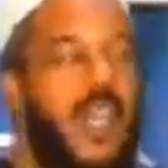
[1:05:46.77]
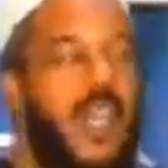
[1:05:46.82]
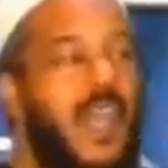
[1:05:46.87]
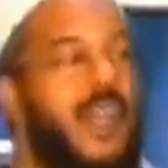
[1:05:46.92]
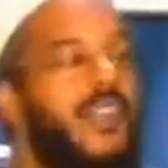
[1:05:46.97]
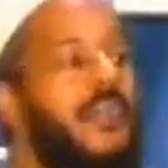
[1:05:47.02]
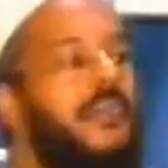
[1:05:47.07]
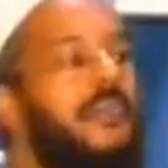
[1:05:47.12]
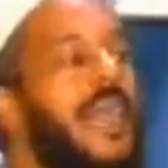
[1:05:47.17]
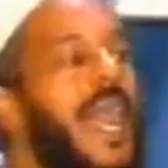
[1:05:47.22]

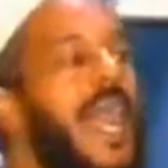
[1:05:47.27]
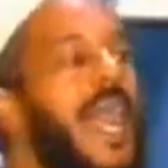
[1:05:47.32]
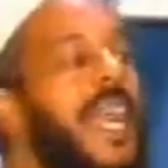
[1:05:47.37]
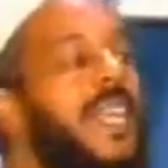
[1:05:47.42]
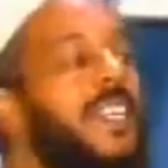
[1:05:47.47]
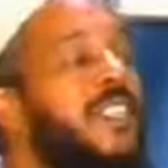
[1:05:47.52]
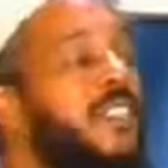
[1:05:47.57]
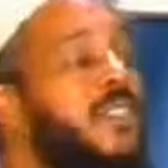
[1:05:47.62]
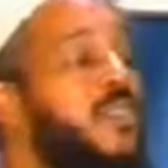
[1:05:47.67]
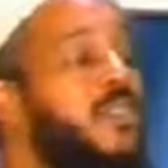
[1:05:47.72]
they are
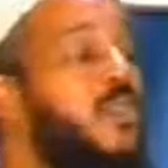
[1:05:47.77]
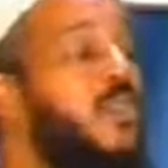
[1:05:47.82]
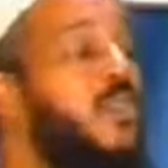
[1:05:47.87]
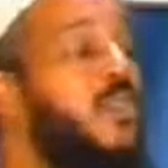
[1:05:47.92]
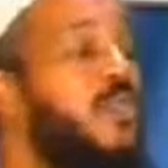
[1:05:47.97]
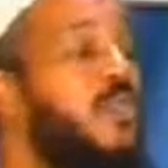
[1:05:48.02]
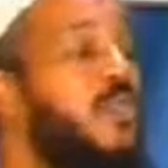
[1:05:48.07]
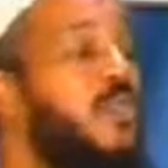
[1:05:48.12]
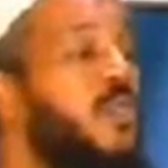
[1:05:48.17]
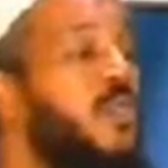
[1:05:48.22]
obliged
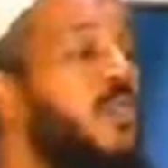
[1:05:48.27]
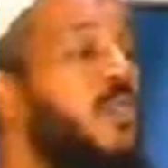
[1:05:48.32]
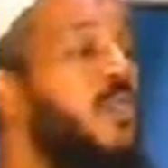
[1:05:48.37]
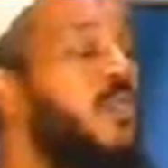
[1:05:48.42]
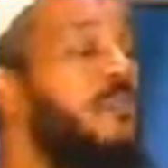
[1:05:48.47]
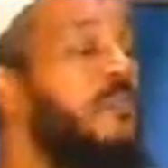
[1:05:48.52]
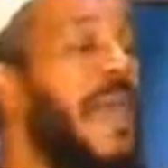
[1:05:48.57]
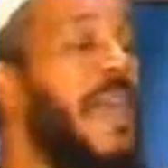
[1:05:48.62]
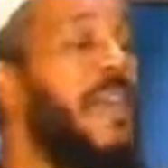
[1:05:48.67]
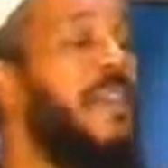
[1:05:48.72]
to
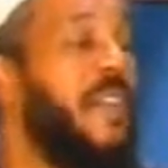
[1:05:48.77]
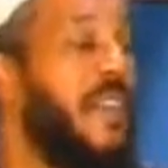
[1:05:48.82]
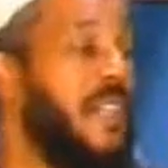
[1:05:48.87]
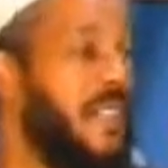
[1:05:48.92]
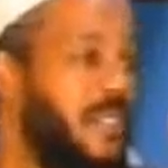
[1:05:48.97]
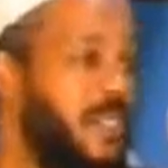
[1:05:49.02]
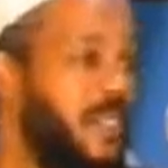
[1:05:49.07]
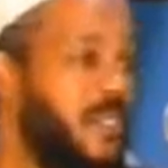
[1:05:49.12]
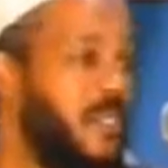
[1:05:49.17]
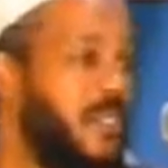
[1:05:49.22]

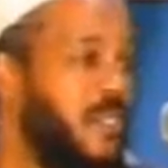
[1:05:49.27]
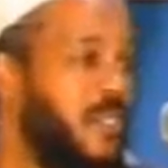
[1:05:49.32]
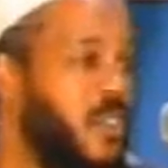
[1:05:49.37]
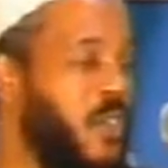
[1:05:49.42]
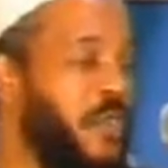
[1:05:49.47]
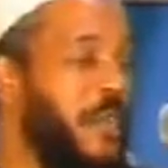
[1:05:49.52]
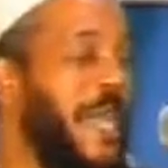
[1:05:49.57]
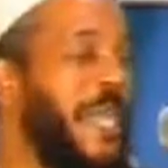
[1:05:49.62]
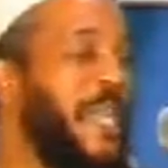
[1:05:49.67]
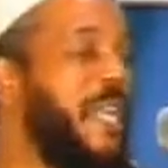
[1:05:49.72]
migrate,
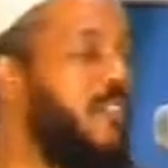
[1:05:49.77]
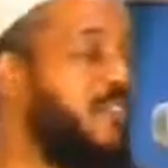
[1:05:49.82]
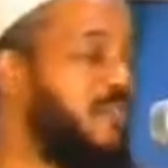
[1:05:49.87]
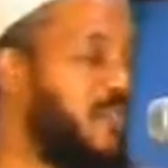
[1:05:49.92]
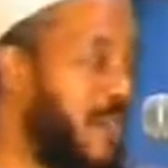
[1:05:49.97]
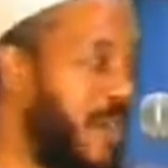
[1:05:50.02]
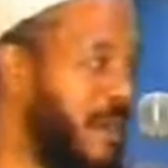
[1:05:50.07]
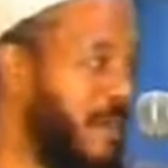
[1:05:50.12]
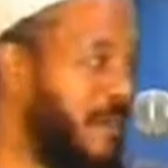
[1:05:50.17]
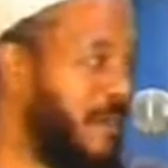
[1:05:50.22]
to make
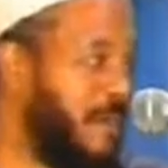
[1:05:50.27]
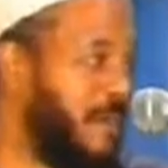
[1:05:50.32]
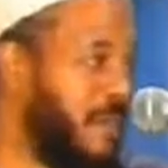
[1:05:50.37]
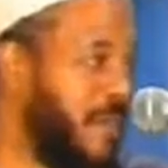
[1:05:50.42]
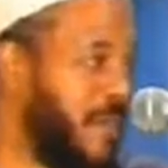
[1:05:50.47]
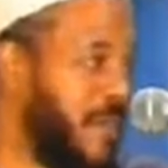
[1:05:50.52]
hijrah.